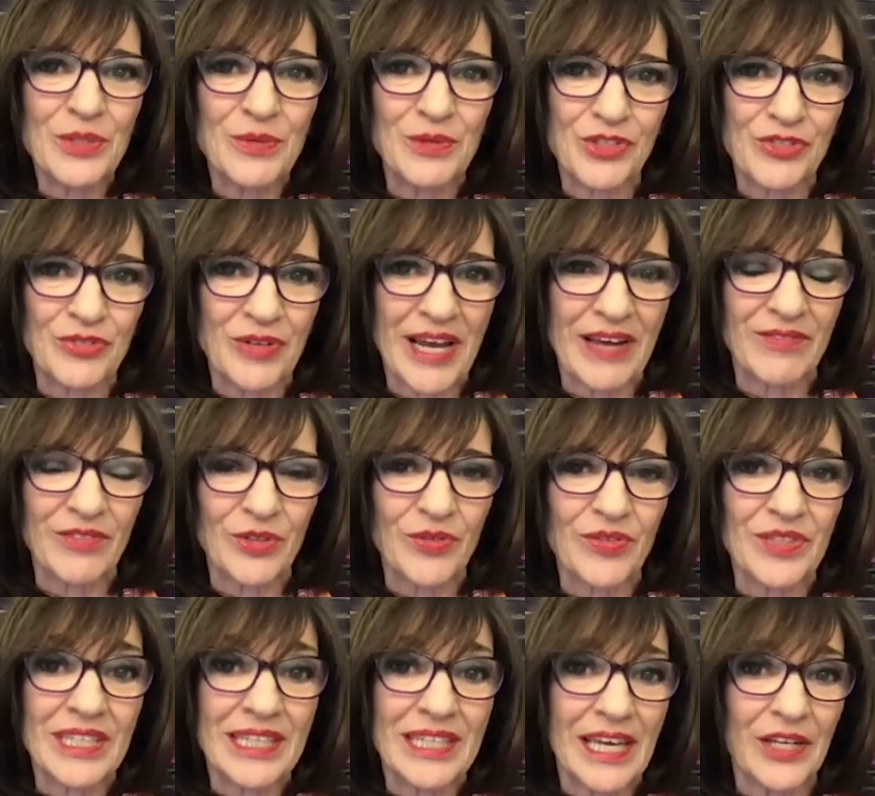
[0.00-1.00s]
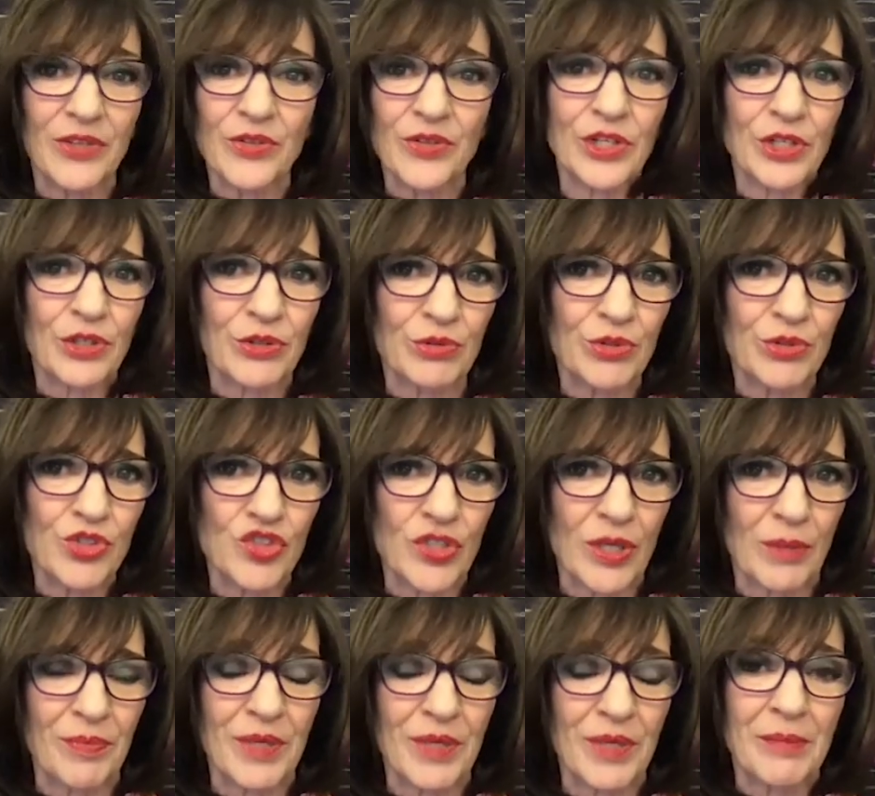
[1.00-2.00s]
to a traveler than getting on a cruise
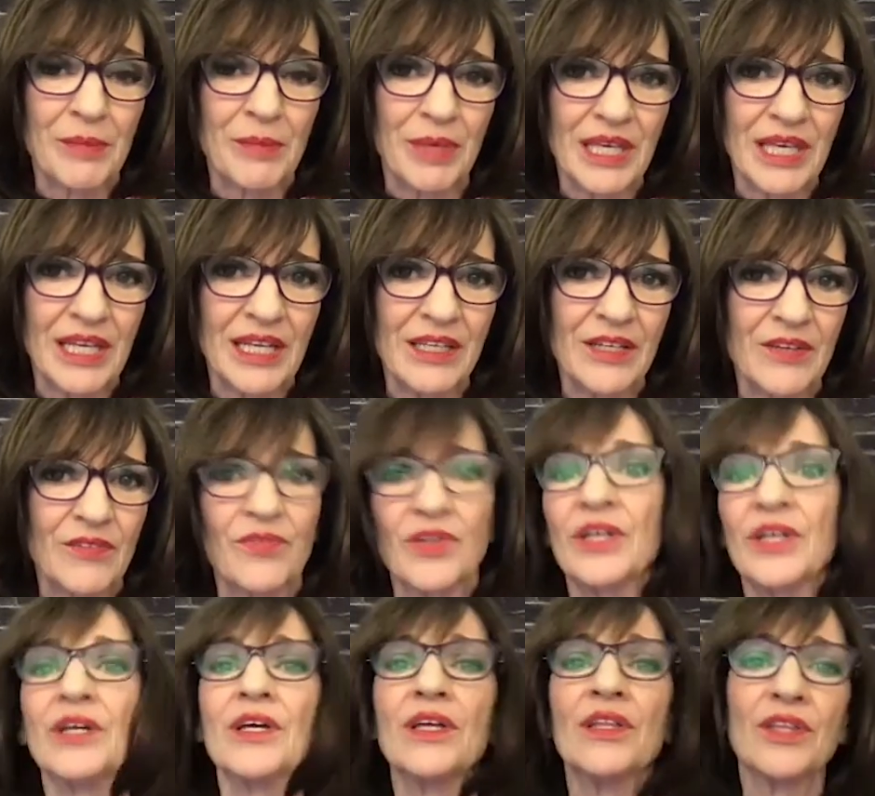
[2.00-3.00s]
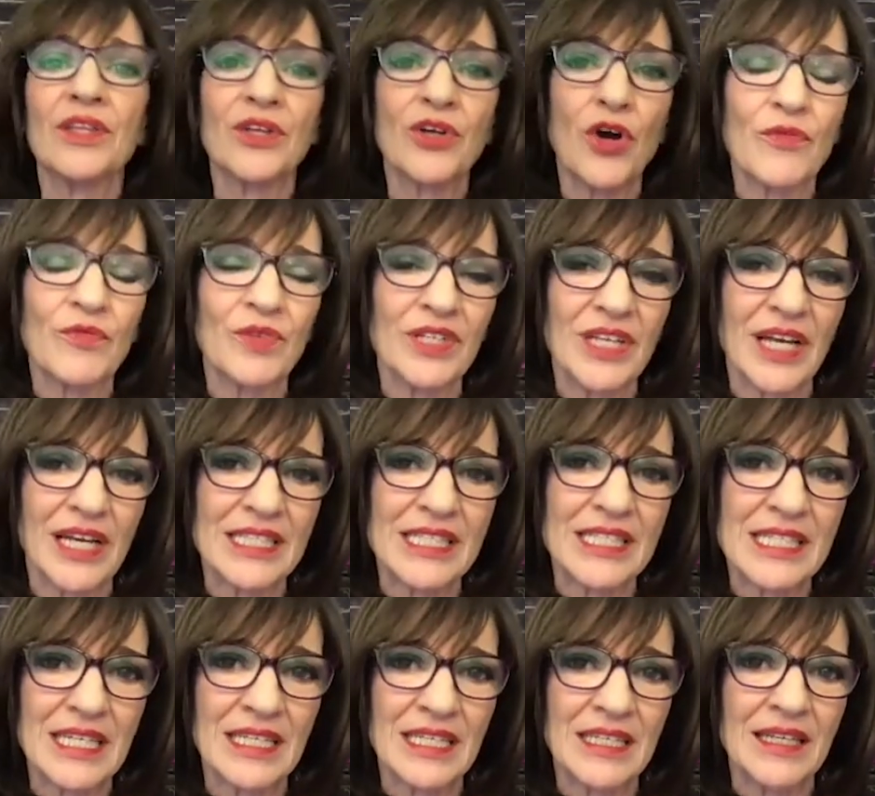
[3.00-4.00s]
ship at the beginning of the
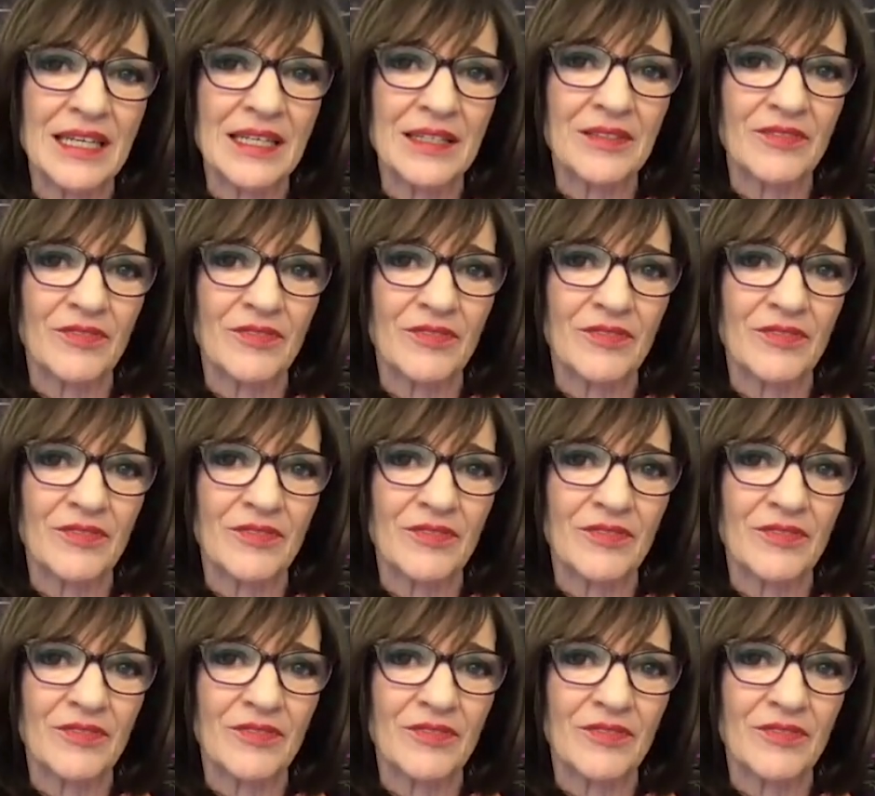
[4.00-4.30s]
COVID-19